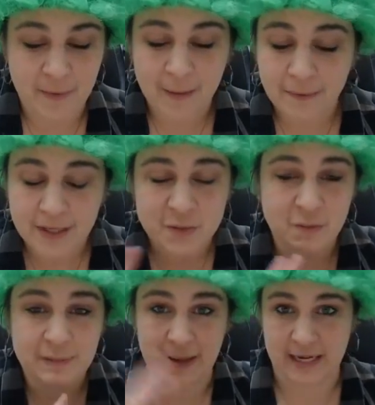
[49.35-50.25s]
Bob Ross would
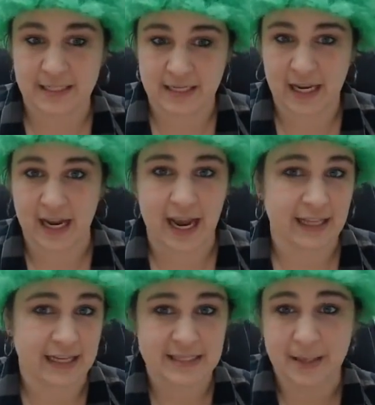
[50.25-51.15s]
be painting and
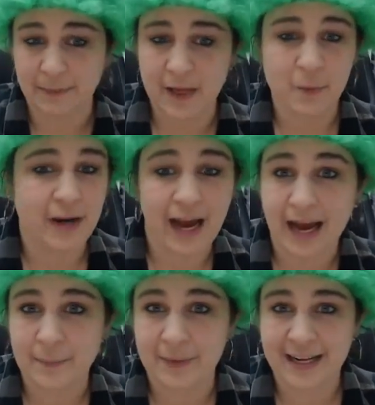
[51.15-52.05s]
like something would
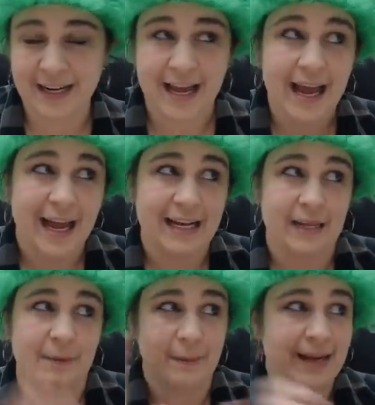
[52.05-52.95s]
happen and
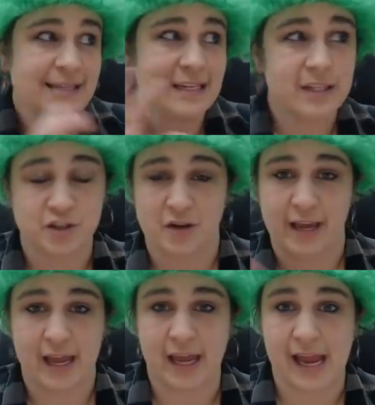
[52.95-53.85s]
he'd be painting and
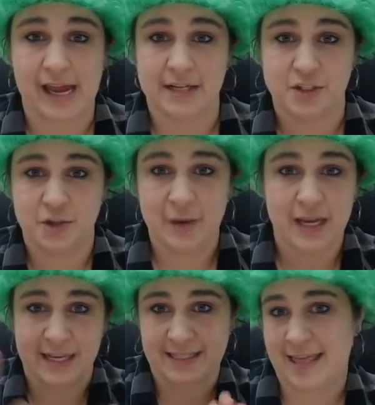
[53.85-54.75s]
drawing and doing
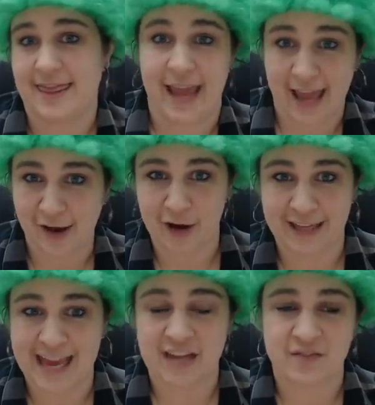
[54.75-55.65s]
his thing on
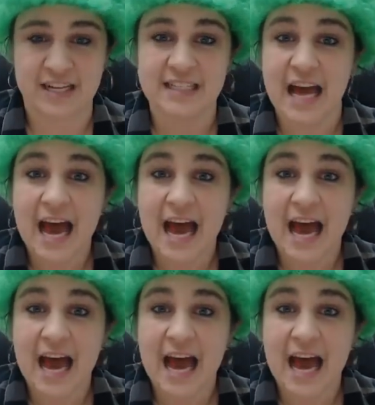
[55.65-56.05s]
canvas